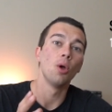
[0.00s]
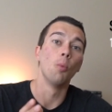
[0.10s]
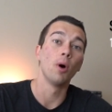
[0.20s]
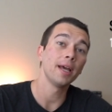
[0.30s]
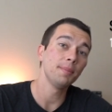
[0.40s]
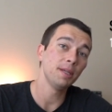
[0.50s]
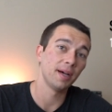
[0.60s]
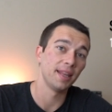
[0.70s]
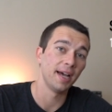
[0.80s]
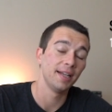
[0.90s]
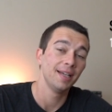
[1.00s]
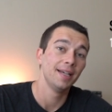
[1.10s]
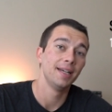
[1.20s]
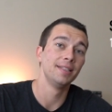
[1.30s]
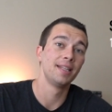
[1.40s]
What I mean by that
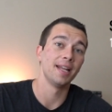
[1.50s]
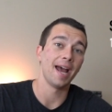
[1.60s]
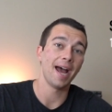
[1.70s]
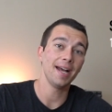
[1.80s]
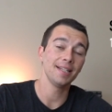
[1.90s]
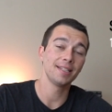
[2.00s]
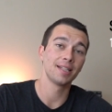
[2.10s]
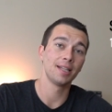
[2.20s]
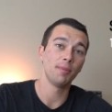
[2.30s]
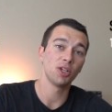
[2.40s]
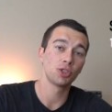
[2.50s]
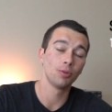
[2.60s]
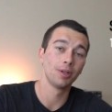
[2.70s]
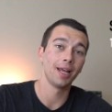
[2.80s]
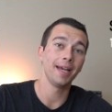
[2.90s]
is that as the
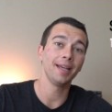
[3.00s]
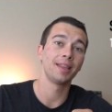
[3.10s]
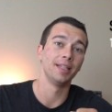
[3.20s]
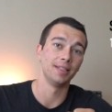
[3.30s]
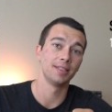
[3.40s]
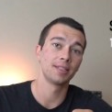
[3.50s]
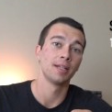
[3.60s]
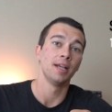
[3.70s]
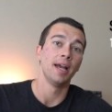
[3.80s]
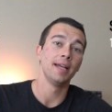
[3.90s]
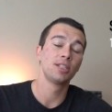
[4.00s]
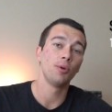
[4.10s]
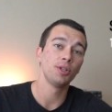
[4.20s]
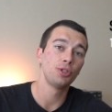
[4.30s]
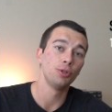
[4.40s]
muscle lengthens, it's
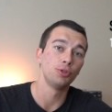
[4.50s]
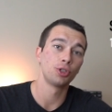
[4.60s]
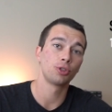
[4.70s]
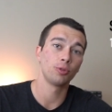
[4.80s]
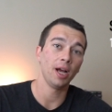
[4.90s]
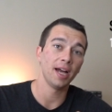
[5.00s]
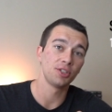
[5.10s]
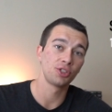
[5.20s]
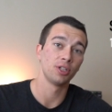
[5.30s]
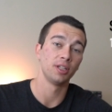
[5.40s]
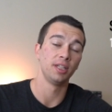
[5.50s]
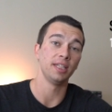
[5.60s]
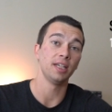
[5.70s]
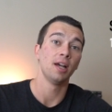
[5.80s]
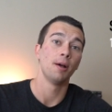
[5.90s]
going to stretch
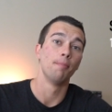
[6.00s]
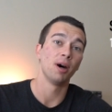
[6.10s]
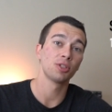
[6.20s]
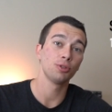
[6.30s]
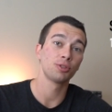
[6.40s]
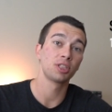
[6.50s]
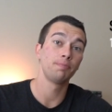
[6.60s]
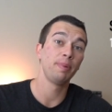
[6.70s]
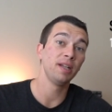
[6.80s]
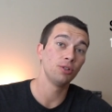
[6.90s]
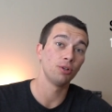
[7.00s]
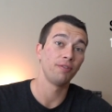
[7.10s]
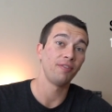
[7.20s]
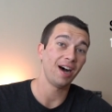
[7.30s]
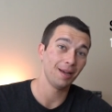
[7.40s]
the muscle
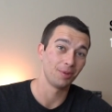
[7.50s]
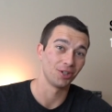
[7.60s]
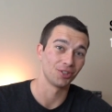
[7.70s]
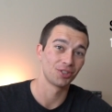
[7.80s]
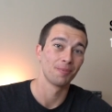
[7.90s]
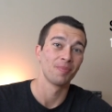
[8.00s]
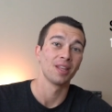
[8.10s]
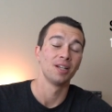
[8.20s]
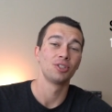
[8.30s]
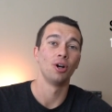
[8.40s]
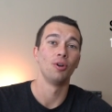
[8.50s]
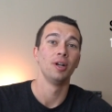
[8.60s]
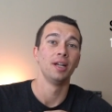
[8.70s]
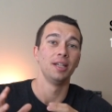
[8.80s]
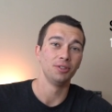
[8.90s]
spindle fibers.
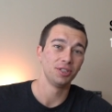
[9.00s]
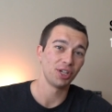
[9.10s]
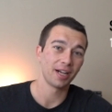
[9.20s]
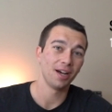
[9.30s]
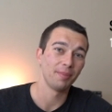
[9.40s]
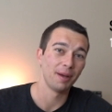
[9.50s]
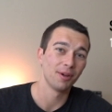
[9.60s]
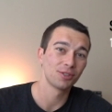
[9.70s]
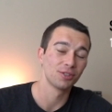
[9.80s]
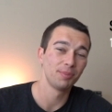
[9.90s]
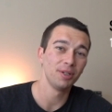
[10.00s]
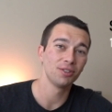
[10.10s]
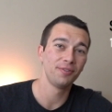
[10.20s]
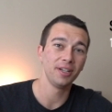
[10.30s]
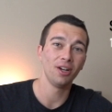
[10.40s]
So you can check out my muscle
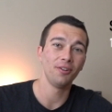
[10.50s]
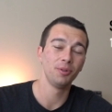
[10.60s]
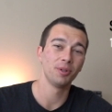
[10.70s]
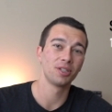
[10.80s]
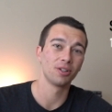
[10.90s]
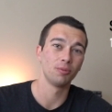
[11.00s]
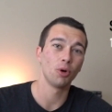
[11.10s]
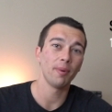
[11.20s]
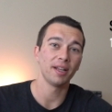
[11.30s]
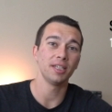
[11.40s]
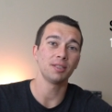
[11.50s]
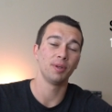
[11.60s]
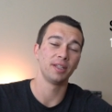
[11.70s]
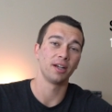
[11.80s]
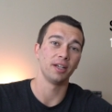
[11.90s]
spindles video if you want to learn more about this,
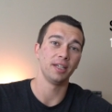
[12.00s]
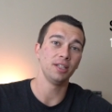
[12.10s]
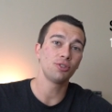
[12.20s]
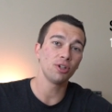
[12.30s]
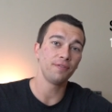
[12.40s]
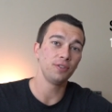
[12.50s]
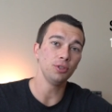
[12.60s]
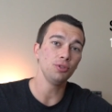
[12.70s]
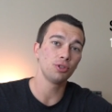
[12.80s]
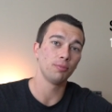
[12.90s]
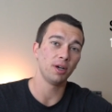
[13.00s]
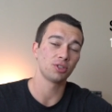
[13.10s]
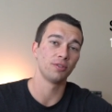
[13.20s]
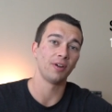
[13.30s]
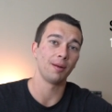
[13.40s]
but they're intrafusal
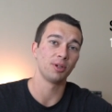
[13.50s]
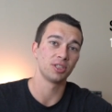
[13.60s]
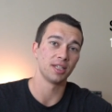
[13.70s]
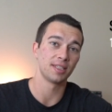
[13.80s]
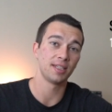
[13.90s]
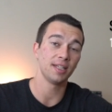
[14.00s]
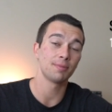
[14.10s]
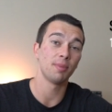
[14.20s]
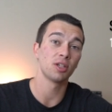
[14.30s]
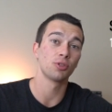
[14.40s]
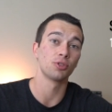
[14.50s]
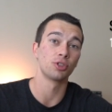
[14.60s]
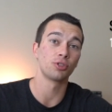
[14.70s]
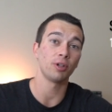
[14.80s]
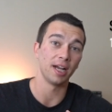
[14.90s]
muscle fibers that sense muscle
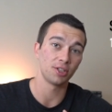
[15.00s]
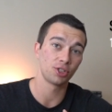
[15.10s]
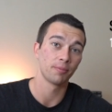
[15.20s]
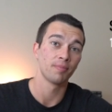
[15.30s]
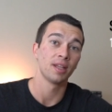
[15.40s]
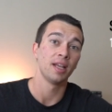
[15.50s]
stretch.